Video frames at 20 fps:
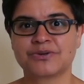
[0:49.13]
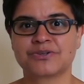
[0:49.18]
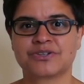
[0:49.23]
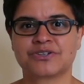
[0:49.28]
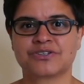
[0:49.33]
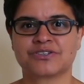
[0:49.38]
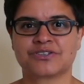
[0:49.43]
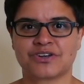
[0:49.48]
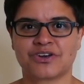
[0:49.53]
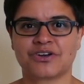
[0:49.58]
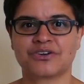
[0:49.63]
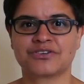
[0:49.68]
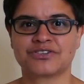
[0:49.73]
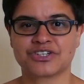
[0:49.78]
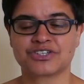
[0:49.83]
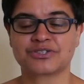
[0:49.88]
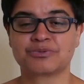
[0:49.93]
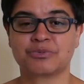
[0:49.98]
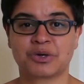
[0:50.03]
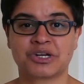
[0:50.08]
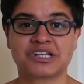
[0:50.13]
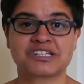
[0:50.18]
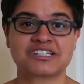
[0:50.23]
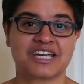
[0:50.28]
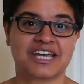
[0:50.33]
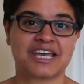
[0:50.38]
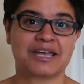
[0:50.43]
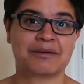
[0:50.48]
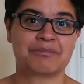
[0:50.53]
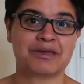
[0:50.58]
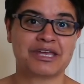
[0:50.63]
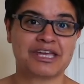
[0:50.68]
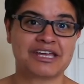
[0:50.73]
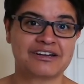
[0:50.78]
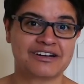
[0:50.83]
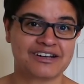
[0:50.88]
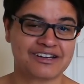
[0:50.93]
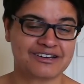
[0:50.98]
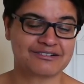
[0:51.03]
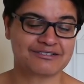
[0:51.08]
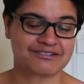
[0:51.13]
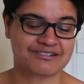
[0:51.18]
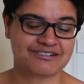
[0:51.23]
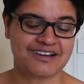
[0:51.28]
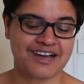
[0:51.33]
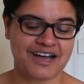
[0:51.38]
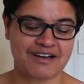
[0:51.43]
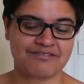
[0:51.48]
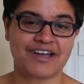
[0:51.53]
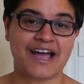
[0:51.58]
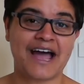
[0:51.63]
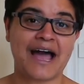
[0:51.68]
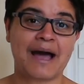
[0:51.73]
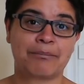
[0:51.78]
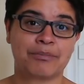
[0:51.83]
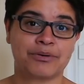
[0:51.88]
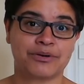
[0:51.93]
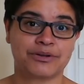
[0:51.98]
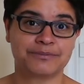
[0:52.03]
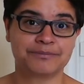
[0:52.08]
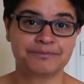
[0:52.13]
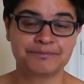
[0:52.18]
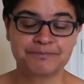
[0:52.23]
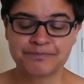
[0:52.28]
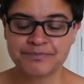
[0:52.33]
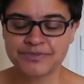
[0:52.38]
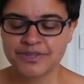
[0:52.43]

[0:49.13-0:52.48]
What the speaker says: because I just want it to hit me and have it happen.